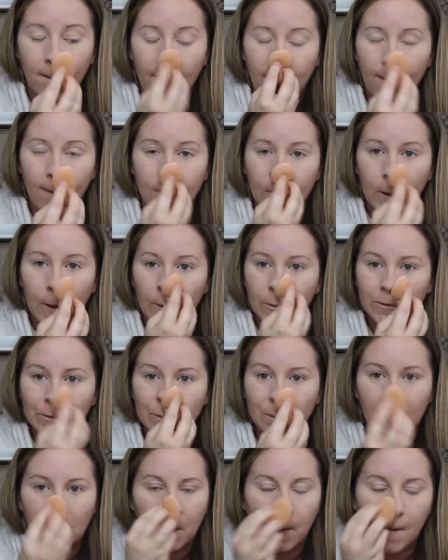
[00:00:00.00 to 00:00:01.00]
And my nose.
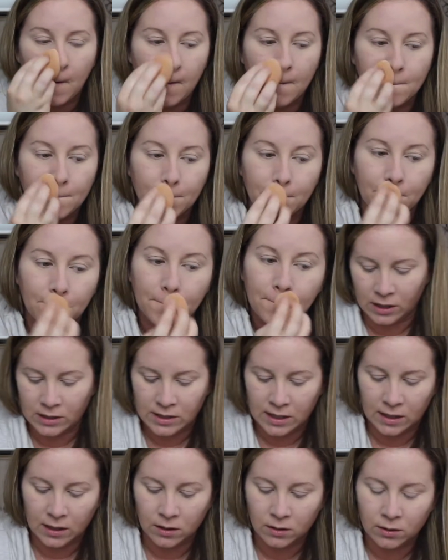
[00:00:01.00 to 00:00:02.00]
Alright,
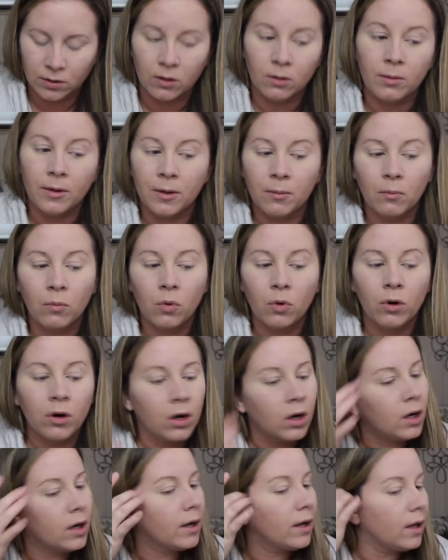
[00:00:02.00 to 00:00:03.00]
take a little bit
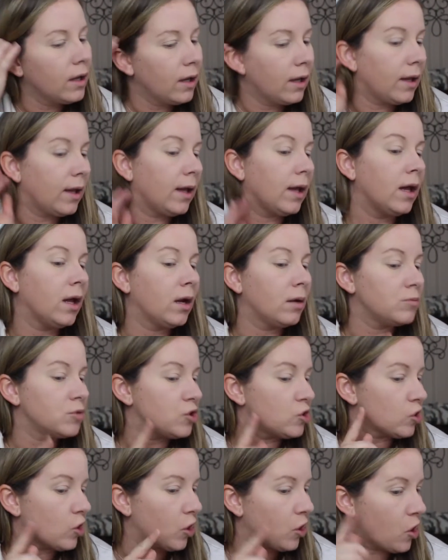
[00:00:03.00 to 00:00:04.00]
more, and I'm
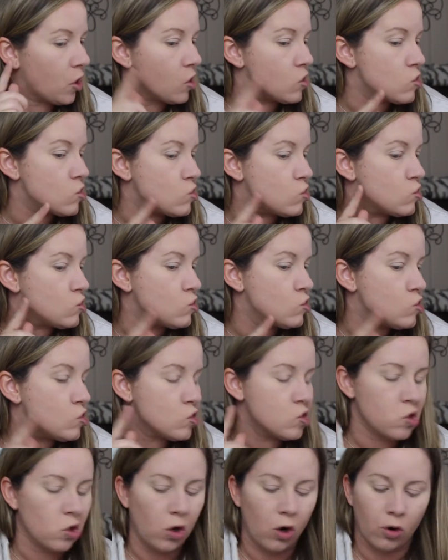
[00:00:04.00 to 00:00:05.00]
just gonna
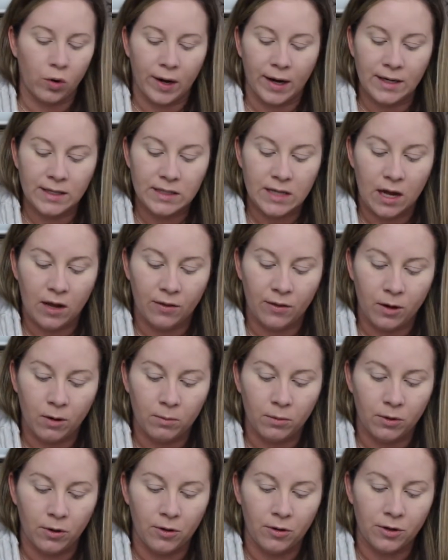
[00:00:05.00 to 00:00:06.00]
go right down there
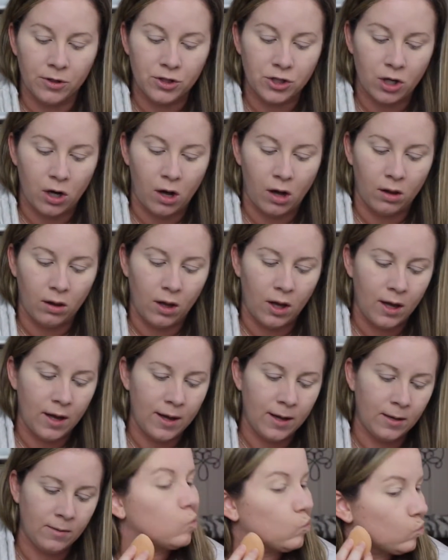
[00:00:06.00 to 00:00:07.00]
below the
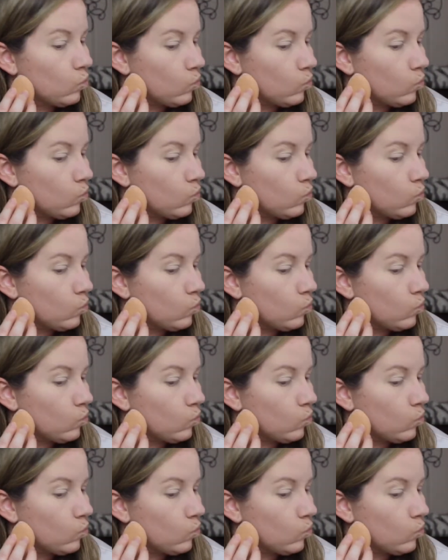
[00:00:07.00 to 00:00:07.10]
jawline.